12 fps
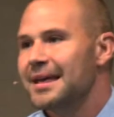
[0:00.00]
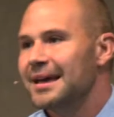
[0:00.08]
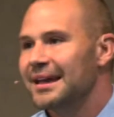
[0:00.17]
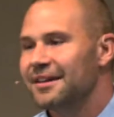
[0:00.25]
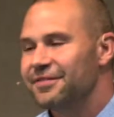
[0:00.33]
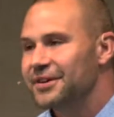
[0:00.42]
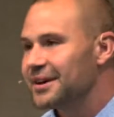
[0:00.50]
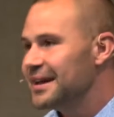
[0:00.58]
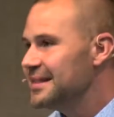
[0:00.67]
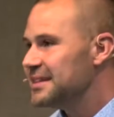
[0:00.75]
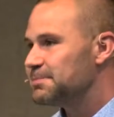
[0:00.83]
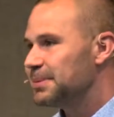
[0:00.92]
And if you're
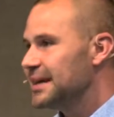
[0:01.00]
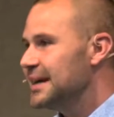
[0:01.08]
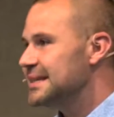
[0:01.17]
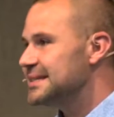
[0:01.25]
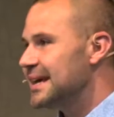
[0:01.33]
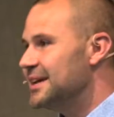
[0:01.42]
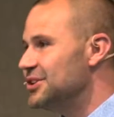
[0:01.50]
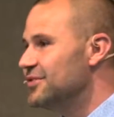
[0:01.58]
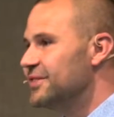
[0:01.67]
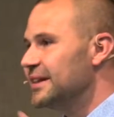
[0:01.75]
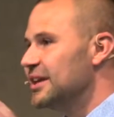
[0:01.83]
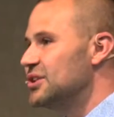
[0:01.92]
in this place and you
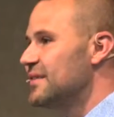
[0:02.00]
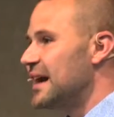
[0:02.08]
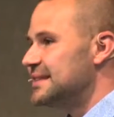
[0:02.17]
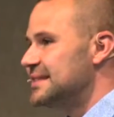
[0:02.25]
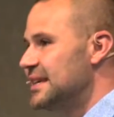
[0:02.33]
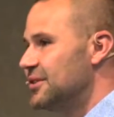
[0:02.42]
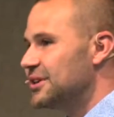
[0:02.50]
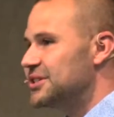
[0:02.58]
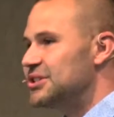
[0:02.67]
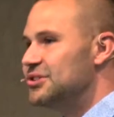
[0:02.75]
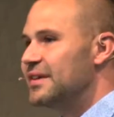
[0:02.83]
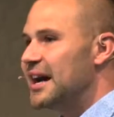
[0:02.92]
feel like you've got secrets
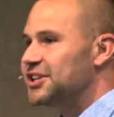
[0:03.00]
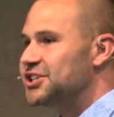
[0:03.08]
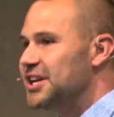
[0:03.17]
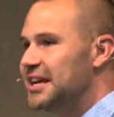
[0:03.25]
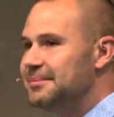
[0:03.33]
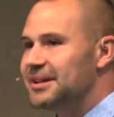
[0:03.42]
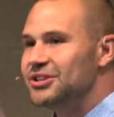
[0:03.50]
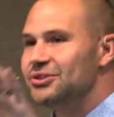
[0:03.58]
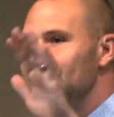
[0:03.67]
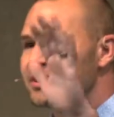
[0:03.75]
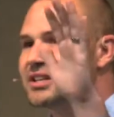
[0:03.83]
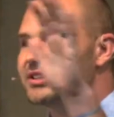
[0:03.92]
and you've got shamed and
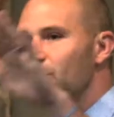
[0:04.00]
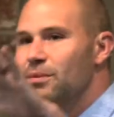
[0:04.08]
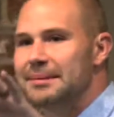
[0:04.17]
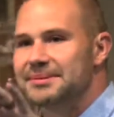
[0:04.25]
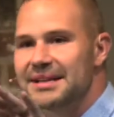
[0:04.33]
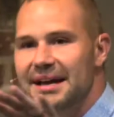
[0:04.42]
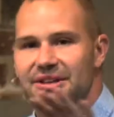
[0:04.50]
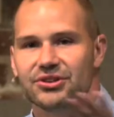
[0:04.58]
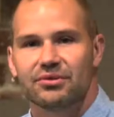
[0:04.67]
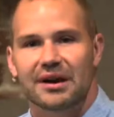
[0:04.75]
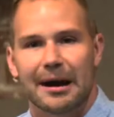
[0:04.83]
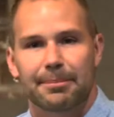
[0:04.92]
you looked at the website and
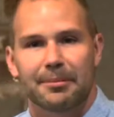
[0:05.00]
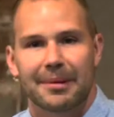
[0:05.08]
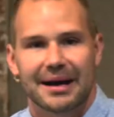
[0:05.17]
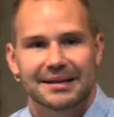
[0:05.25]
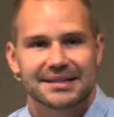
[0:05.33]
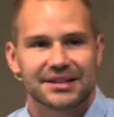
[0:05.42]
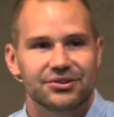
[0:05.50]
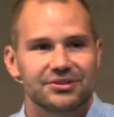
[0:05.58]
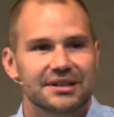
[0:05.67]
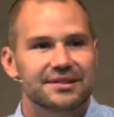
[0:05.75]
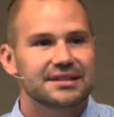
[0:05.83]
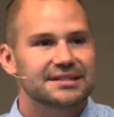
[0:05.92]
you compromised and you
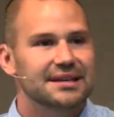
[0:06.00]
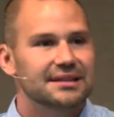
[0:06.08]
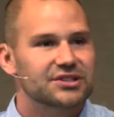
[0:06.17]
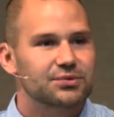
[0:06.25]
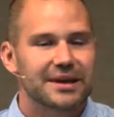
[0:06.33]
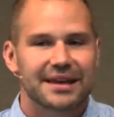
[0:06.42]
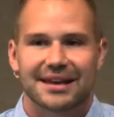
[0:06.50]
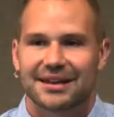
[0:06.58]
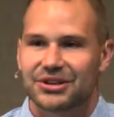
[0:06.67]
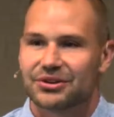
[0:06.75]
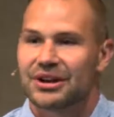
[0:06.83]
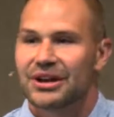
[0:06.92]
did this thing this weekend
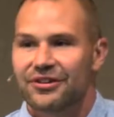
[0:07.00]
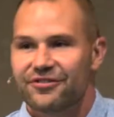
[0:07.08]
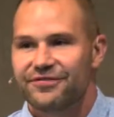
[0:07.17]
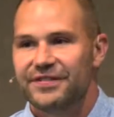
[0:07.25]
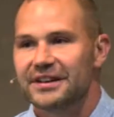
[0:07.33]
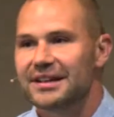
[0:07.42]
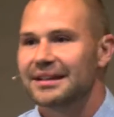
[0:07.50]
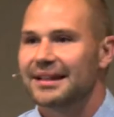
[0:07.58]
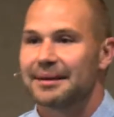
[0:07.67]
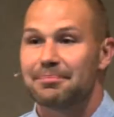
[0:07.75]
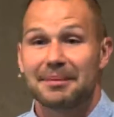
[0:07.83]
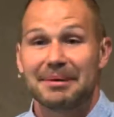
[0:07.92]
and you're feeling
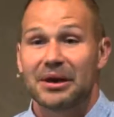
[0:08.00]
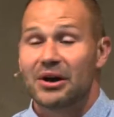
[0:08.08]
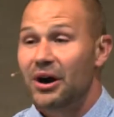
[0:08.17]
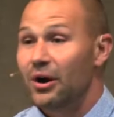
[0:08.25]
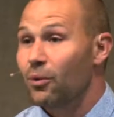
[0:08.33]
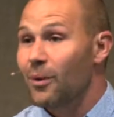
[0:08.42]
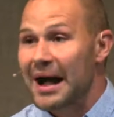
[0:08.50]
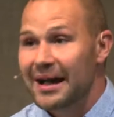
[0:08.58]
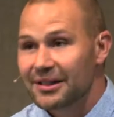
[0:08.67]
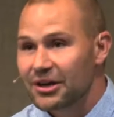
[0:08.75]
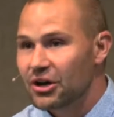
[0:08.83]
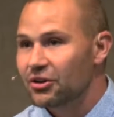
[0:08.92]
like maybe a
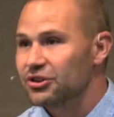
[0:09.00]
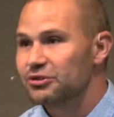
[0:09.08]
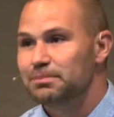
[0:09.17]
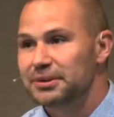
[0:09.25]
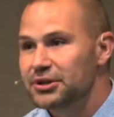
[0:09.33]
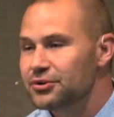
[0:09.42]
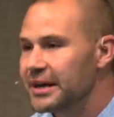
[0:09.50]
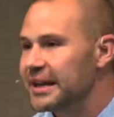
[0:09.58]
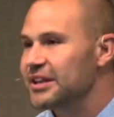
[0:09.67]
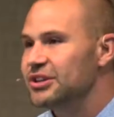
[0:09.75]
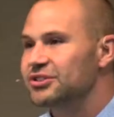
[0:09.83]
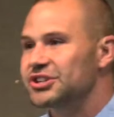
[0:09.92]
while ago you blew it
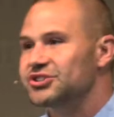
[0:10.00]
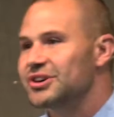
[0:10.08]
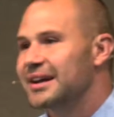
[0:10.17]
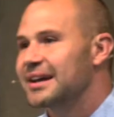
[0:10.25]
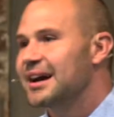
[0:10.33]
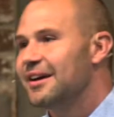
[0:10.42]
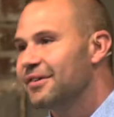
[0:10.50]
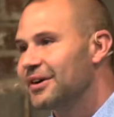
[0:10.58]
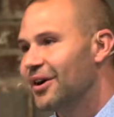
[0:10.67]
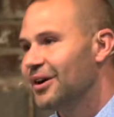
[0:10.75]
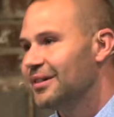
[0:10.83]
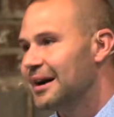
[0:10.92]
and you're just trying to cover it
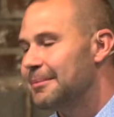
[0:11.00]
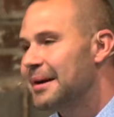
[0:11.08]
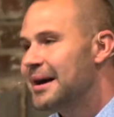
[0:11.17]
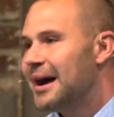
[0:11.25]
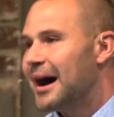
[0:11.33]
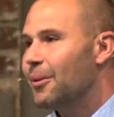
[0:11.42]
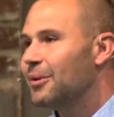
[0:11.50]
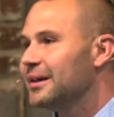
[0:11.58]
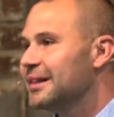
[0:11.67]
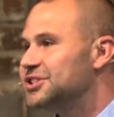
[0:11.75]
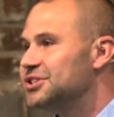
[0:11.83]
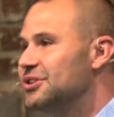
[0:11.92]
all up, I want to
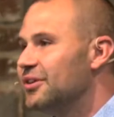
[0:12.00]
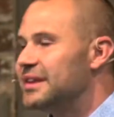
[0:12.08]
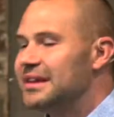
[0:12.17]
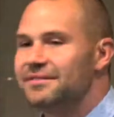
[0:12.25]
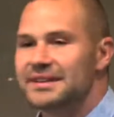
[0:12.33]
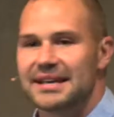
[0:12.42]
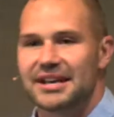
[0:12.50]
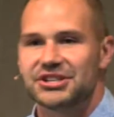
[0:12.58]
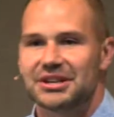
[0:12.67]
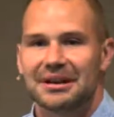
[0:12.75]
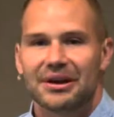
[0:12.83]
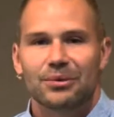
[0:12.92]
let you know the
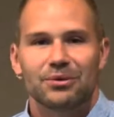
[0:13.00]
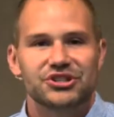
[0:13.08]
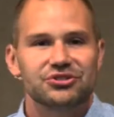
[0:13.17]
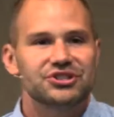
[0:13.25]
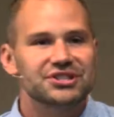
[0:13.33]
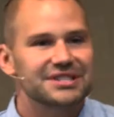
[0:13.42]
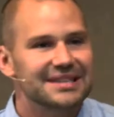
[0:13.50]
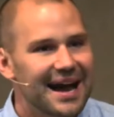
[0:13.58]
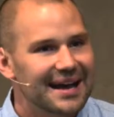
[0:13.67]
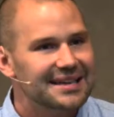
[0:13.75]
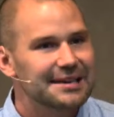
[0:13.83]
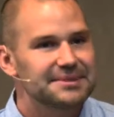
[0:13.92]
invitation. Would you just
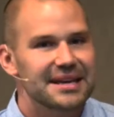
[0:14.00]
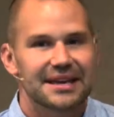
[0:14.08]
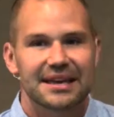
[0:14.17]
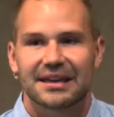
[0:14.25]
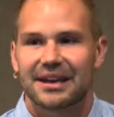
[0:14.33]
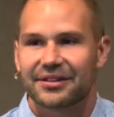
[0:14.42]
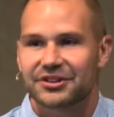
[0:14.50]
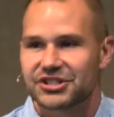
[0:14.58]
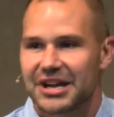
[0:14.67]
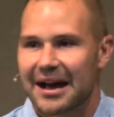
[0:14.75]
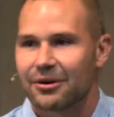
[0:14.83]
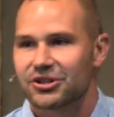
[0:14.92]
not keep taking another
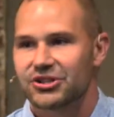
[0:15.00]
shower,